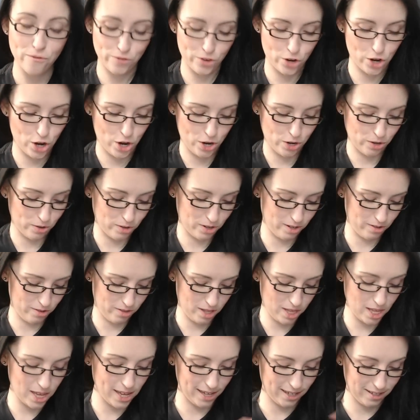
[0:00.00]
for
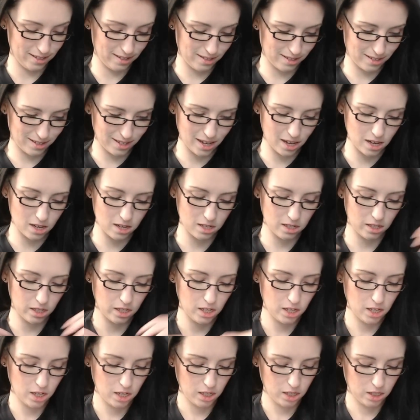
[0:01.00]
this
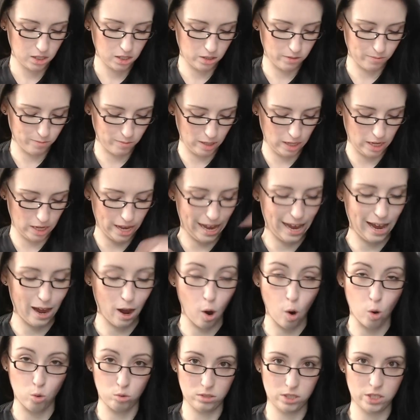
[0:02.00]
to be
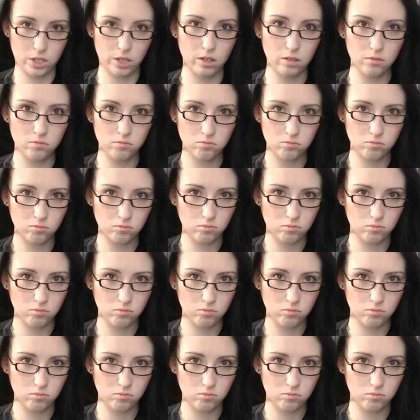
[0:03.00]
out